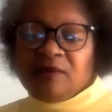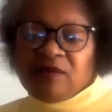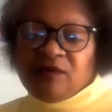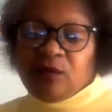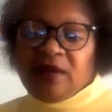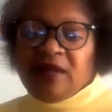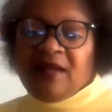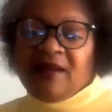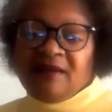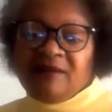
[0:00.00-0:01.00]
It was
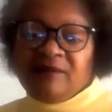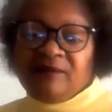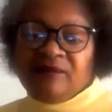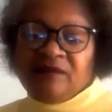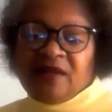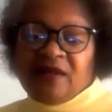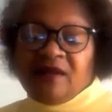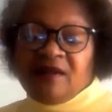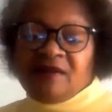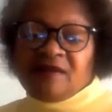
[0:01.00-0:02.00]
49.
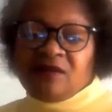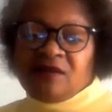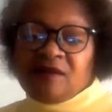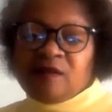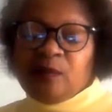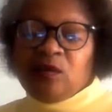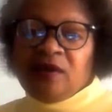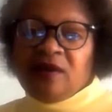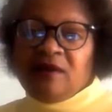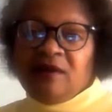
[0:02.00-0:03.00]
So at this
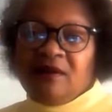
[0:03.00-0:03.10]
point,